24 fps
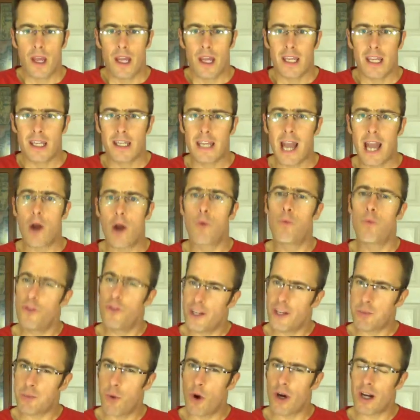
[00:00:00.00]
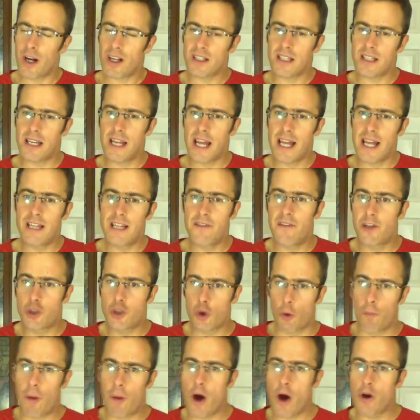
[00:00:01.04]
Karen, would this work as an individual
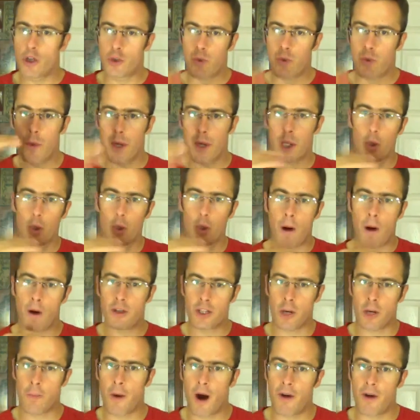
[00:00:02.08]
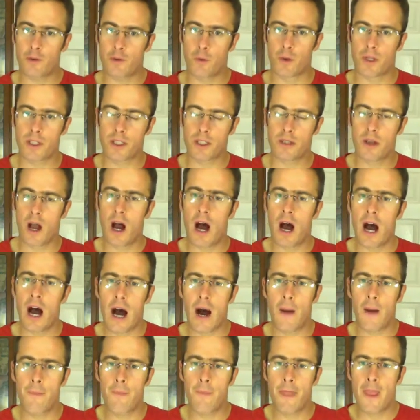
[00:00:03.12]
post where we could all post up afterwards?
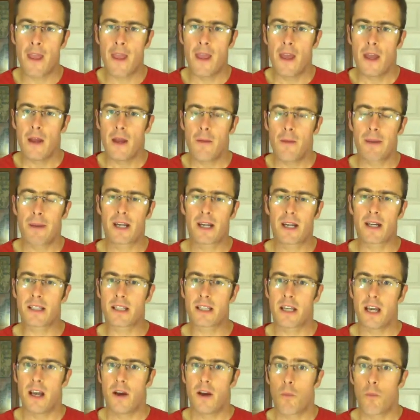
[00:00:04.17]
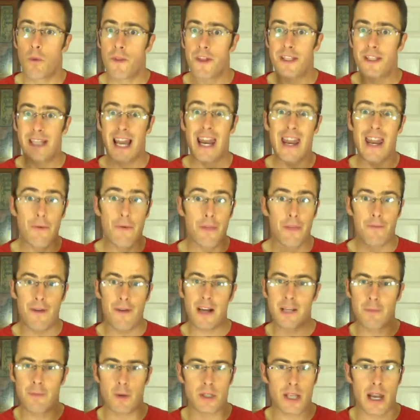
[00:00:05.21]
Because with the
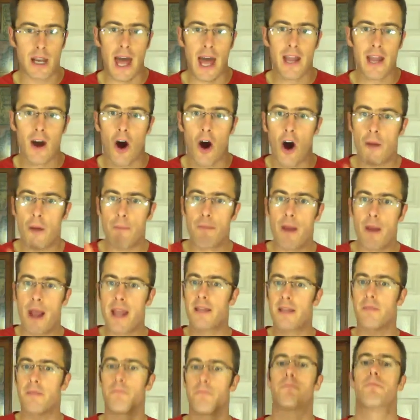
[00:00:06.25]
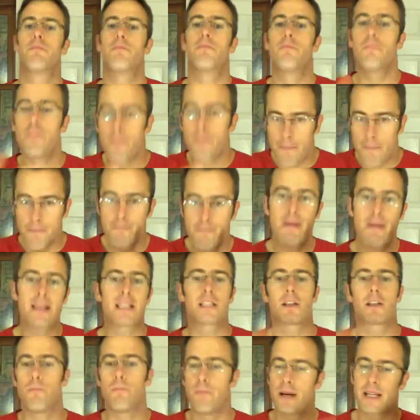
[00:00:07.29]
Facebook delay, I may miss some
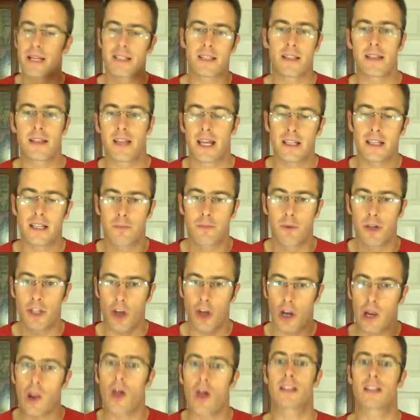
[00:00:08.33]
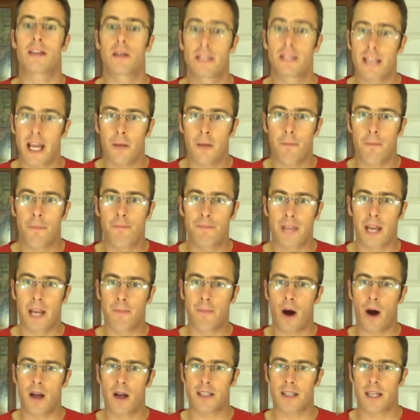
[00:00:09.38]
bits and things which I'd like to take
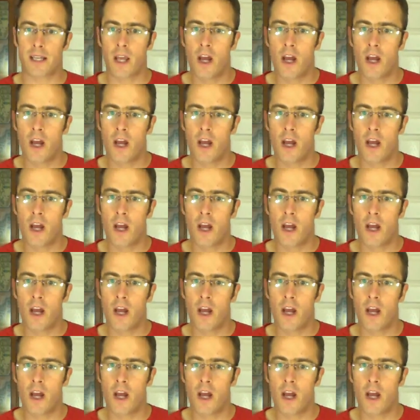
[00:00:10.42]
part in.